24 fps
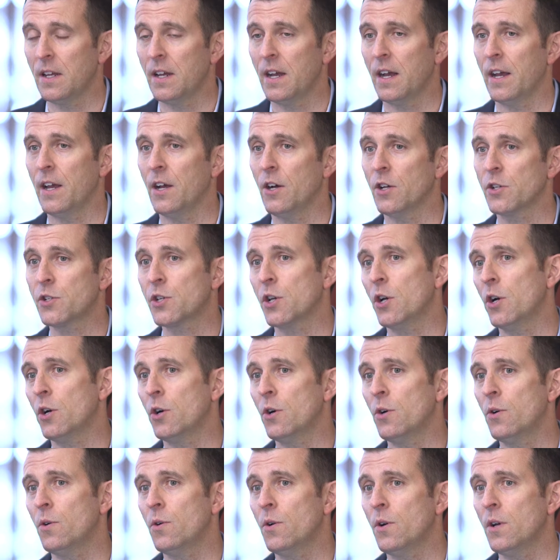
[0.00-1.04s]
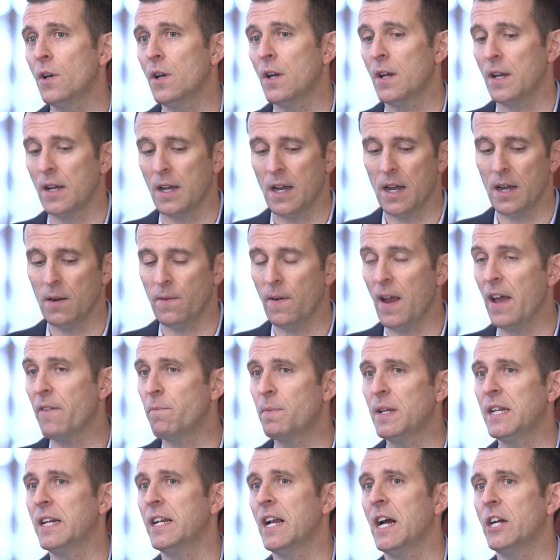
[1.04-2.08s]
I also have
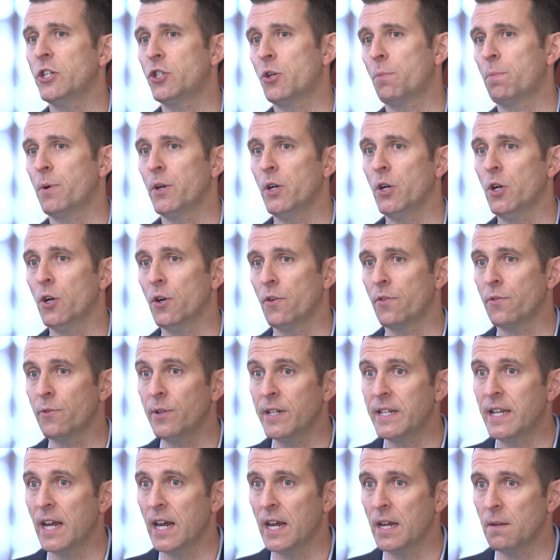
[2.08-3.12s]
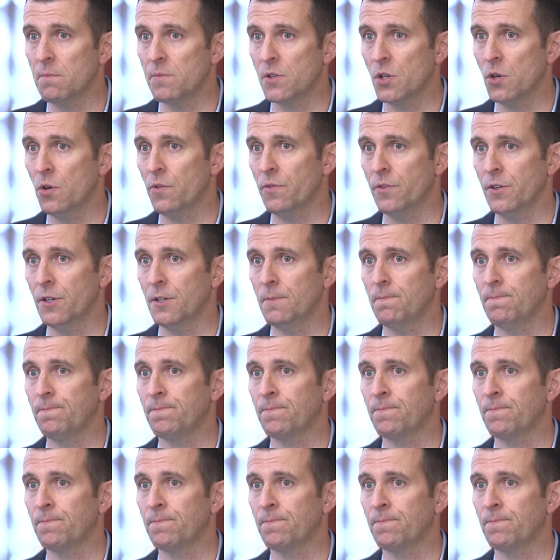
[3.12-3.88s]
been an entrepreneur 3 times over.